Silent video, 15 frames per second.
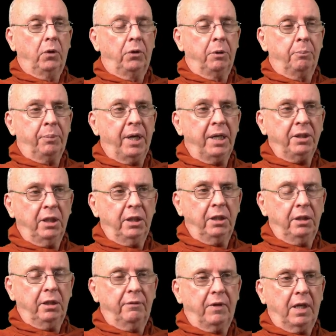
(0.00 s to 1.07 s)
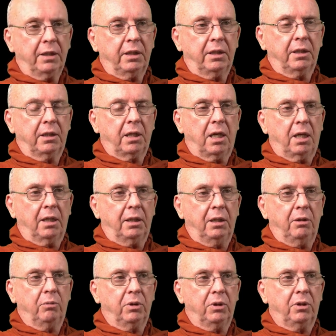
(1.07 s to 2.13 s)
the president of that
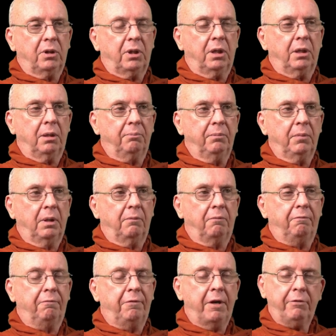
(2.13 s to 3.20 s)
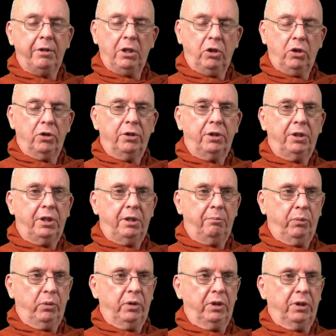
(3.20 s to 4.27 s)
society was uh, very learned
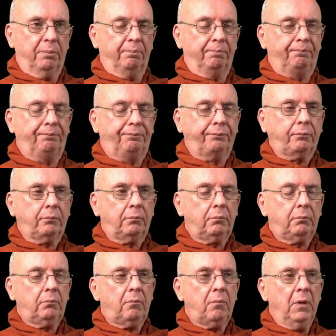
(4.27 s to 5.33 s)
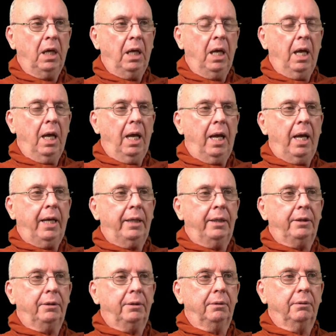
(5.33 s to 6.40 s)
in Buddhism.
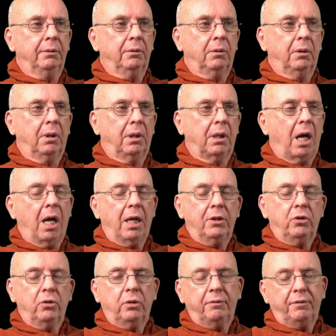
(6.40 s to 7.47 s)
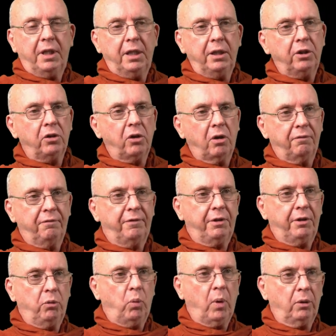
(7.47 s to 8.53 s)
And I sort of hit it off
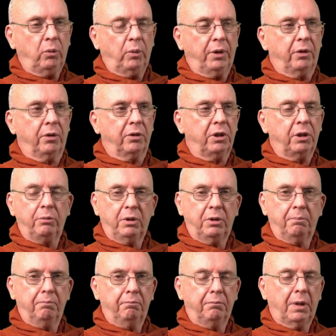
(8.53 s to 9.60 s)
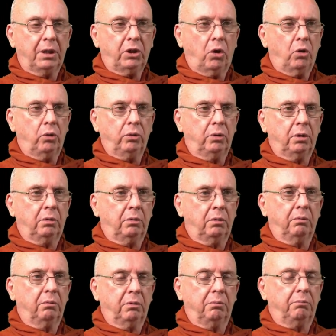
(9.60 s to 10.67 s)
very well with her. She was much older,